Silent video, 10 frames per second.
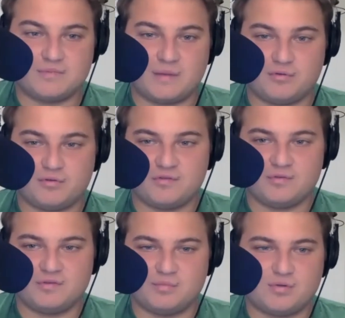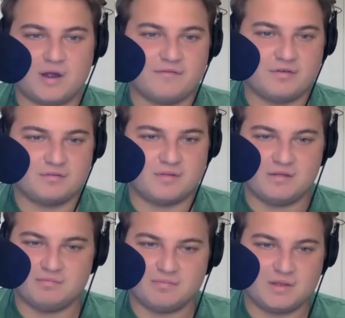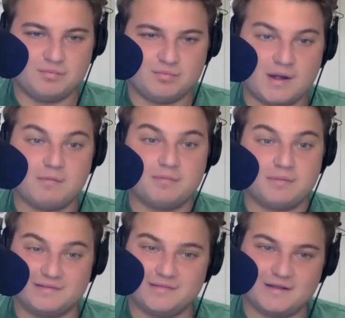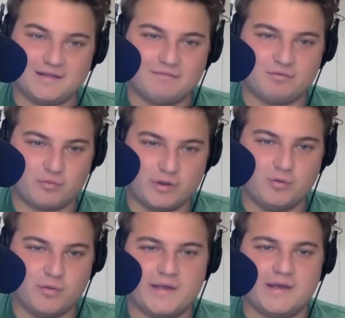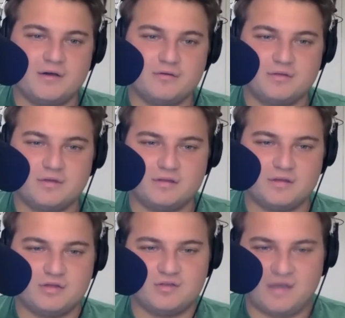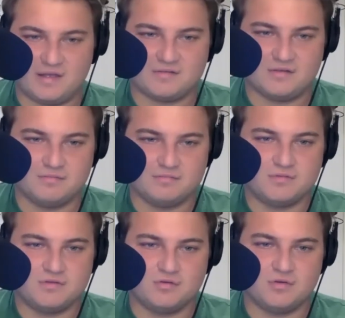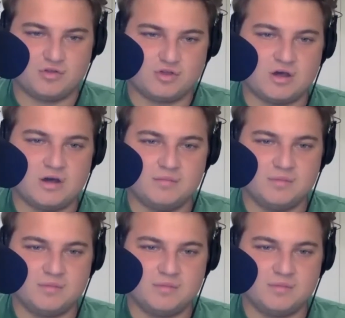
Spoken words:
person was a private and he probably didn't have a real way out and he just had to do his job.